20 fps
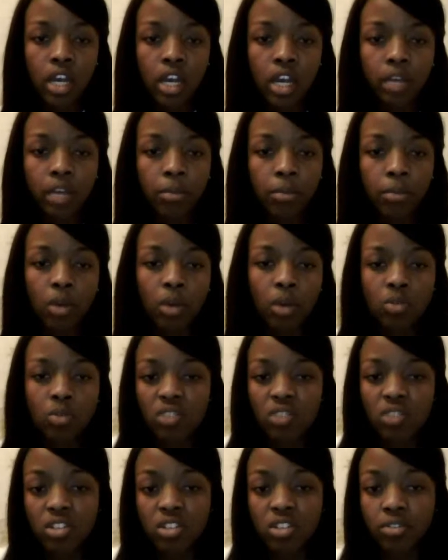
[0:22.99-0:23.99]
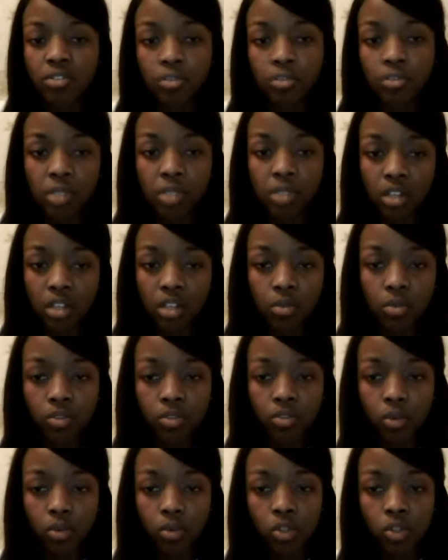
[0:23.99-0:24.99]
I was already familiar with
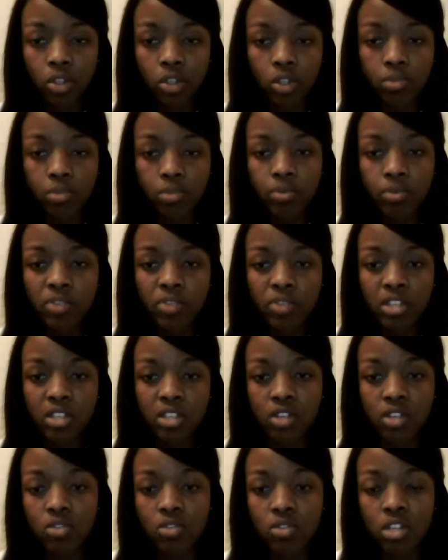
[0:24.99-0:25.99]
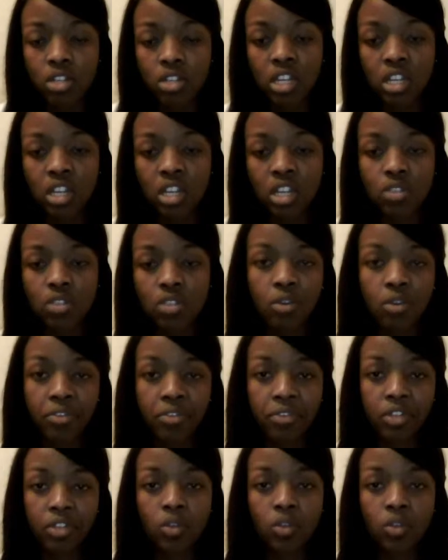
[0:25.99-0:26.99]
Photoshop as I used it in AS, so I
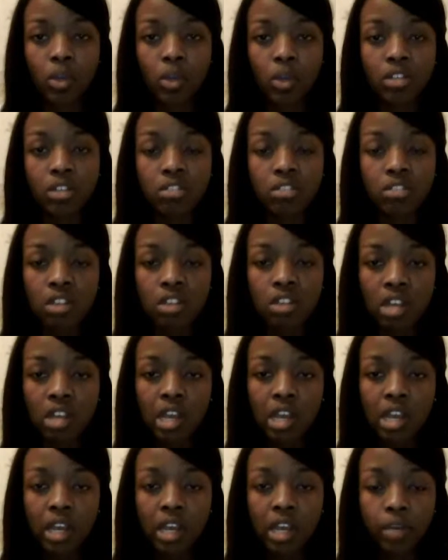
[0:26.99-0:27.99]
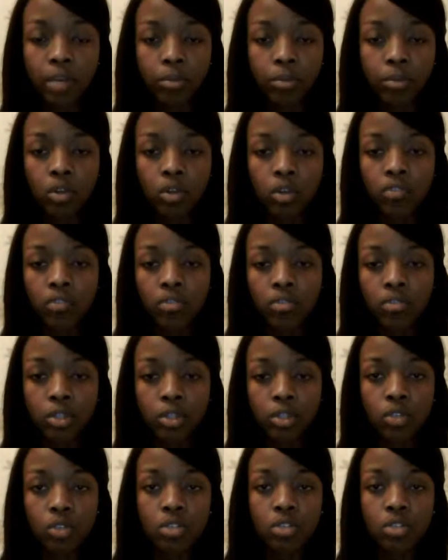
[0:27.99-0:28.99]
felt quite
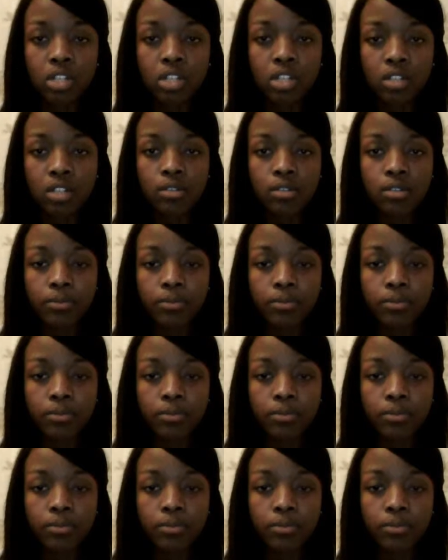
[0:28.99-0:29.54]
comfortable using it.